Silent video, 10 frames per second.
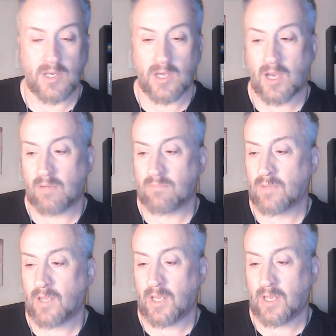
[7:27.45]

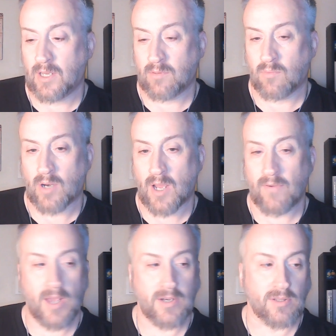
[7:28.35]
And what I've
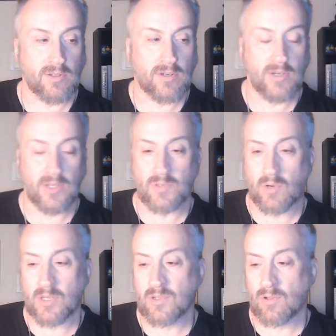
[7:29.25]
had to learn is
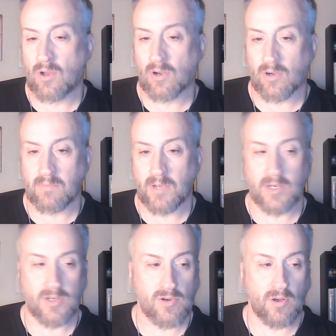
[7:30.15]
what is no longer in my
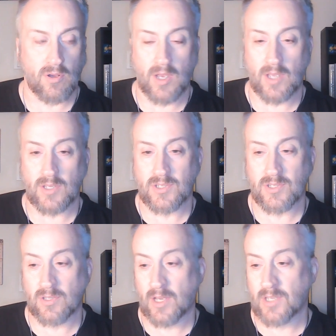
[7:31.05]
control, and
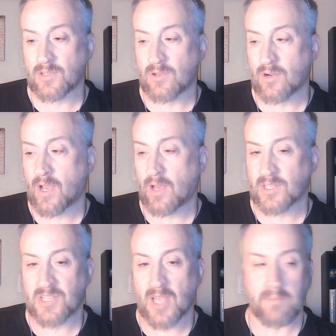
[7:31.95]
thus learn how to
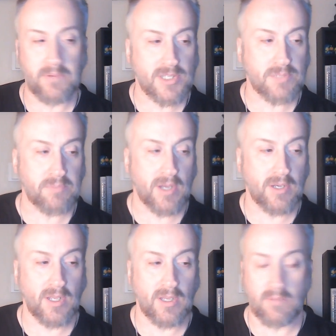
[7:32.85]
stop
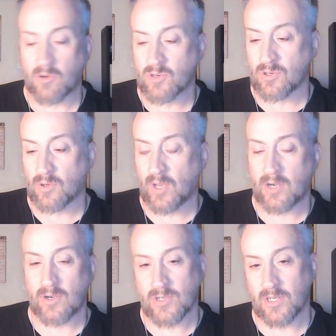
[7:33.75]
expending emotional
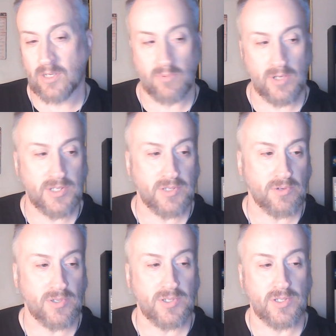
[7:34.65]
energy,
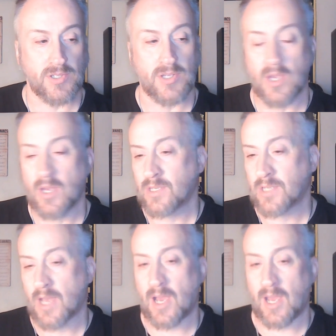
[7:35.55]
resources,
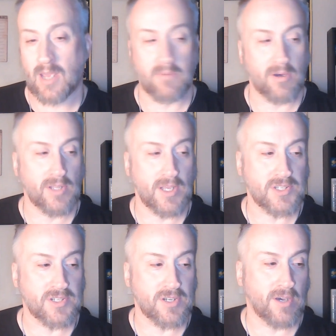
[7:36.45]
time, all that
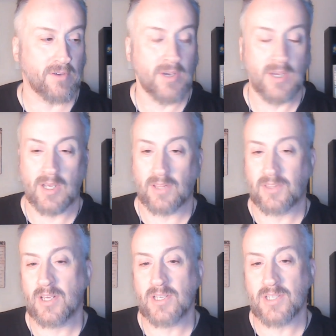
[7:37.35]
stuff in
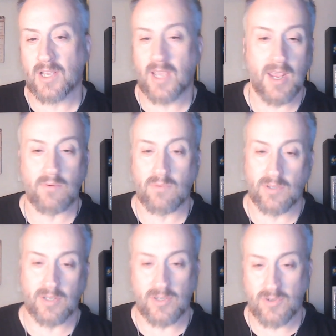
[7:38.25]
things I can't
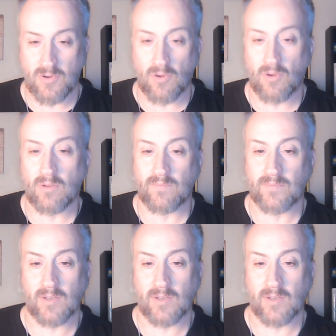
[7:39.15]
really control.